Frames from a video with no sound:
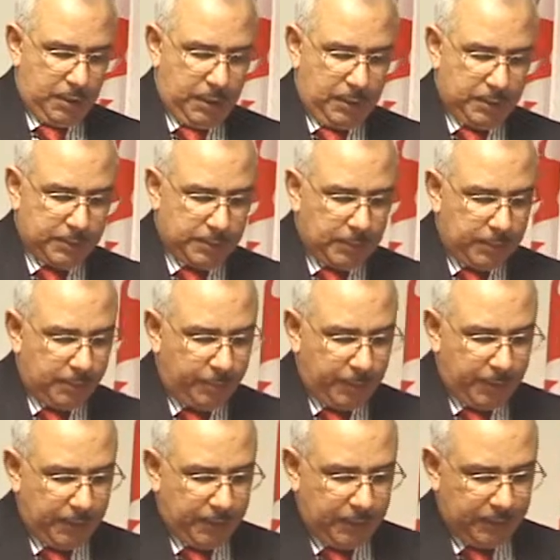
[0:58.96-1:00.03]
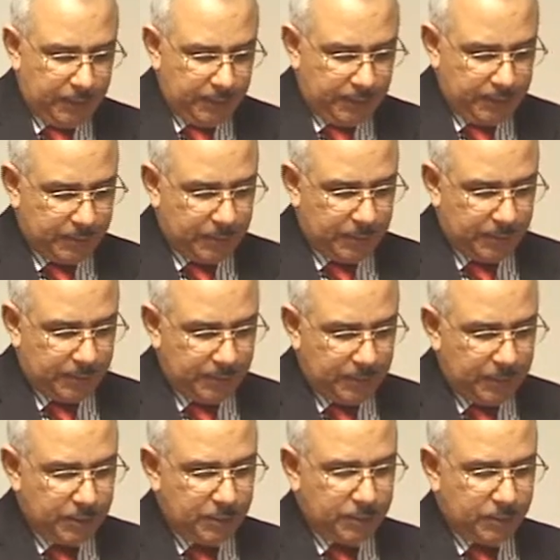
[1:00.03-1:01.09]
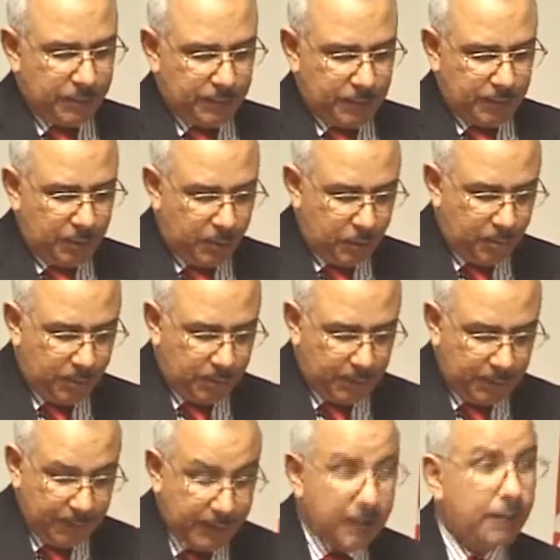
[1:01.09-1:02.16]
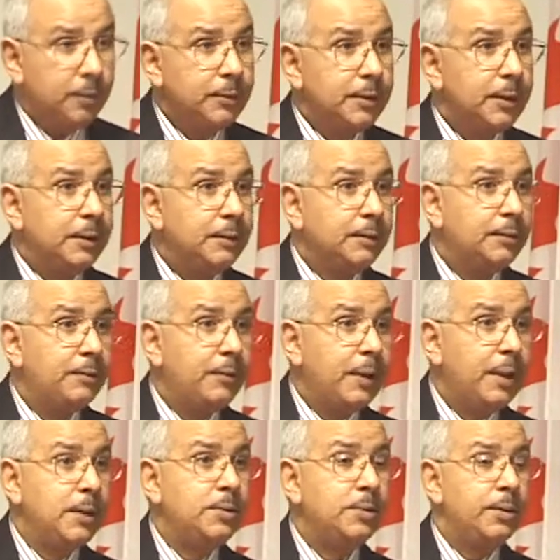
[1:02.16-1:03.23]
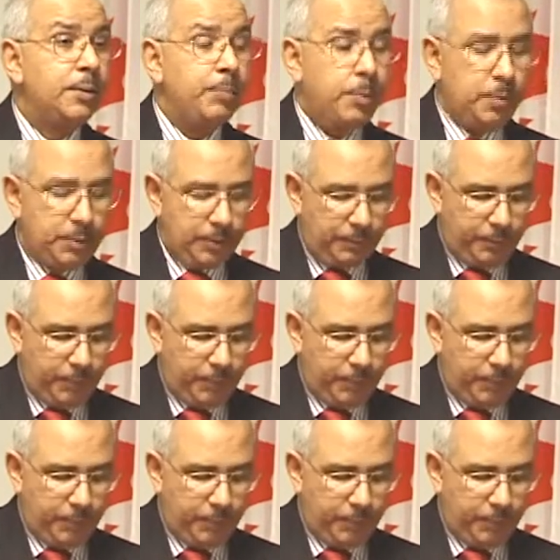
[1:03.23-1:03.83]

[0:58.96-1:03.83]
I'll start by discussing the issues of a global accounting and financial reporting